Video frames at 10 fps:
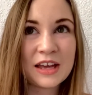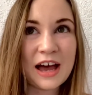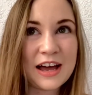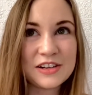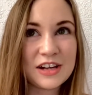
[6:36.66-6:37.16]

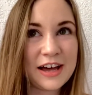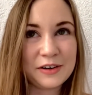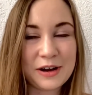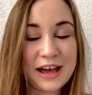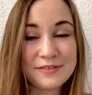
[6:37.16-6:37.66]
I, I
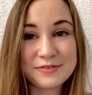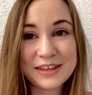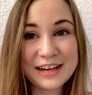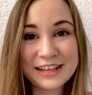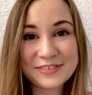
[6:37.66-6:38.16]
don't have
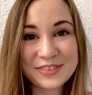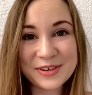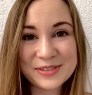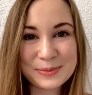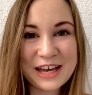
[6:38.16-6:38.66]
any of
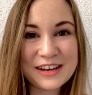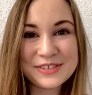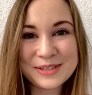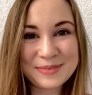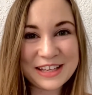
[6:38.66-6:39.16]
those. We have
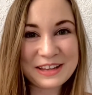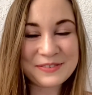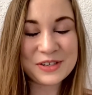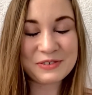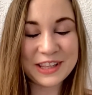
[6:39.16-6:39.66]
some like
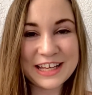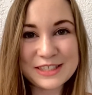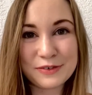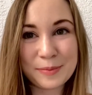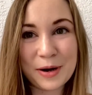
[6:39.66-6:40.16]
leftover
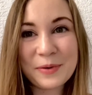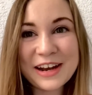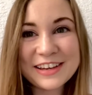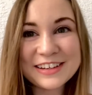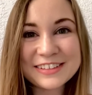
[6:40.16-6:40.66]
lights from our
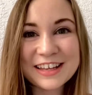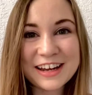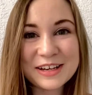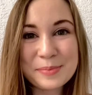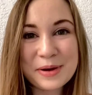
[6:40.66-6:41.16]
wedding that
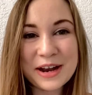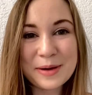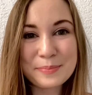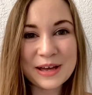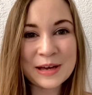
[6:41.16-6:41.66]
I could put
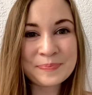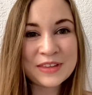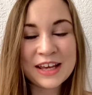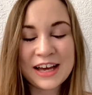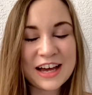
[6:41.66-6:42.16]
up, but
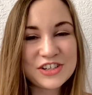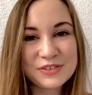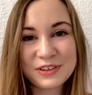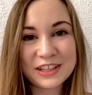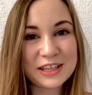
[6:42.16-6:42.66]
I
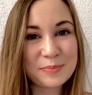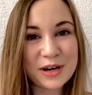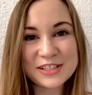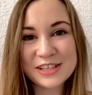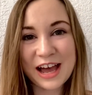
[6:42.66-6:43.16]
just feel like they
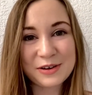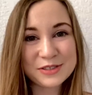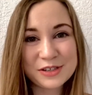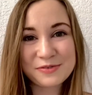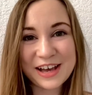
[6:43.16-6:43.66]
burn out
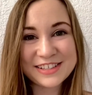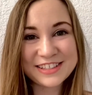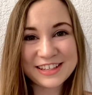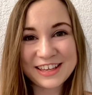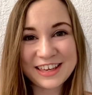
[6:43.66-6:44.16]
so fast
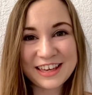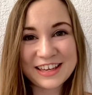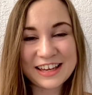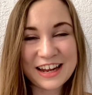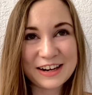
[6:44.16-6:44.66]
in the
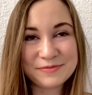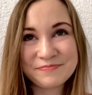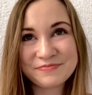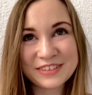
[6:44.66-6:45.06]
heat, and